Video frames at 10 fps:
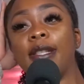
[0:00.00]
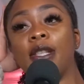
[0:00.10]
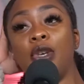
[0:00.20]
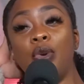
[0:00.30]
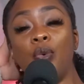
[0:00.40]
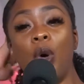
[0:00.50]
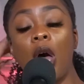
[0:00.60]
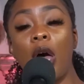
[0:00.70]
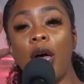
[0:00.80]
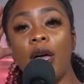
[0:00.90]
to
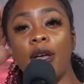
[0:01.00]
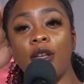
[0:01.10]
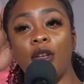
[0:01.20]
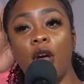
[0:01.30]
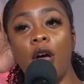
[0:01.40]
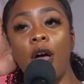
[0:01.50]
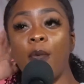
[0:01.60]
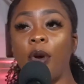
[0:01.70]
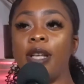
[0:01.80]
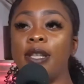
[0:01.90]

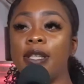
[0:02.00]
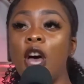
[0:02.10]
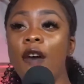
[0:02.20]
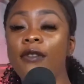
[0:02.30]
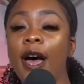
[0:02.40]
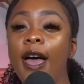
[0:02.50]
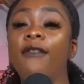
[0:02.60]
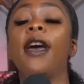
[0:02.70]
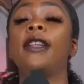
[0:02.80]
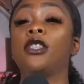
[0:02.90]
embrace the soft
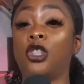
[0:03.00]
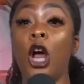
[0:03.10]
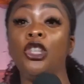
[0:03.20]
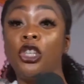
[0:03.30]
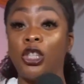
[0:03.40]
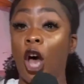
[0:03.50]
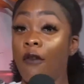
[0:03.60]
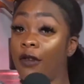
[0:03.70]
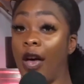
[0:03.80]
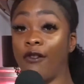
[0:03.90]
life and start your
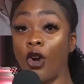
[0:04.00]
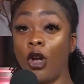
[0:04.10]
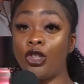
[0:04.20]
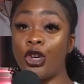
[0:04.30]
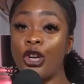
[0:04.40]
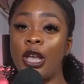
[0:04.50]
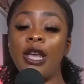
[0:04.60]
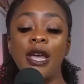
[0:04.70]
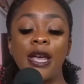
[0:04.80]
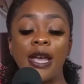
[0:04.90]
soft life girl journey
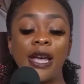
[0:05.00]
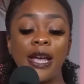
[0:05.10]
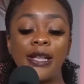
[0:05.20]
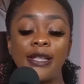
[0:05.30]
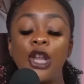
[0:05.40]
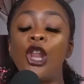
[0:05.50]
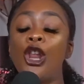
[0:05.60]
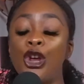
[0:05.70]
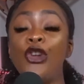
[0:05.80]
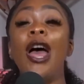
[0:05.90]
is to
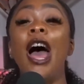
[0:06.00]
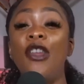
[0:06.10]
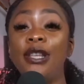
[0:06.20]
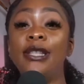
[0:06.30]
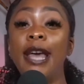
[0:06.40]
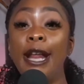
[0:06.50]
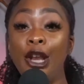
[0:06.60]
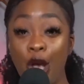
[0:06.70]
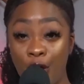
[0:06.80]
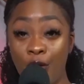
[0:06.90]
learn how to say
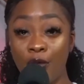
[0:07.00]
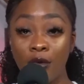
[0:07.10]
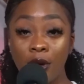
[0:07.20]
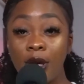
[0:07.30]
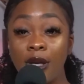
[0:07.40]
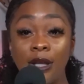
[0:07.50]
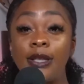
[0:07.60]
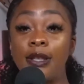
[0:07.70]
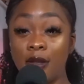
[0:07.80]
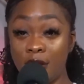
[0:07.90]
no.
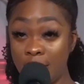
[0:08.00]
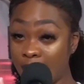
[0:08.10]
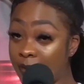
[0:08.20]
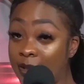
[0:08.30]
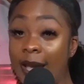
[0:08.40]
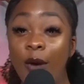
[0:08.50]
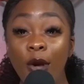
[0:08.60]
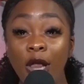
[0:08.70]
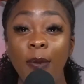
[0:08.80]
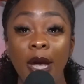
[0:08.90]
Look, say it
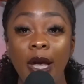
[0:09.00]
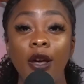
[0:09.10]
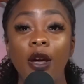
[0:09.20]
with me.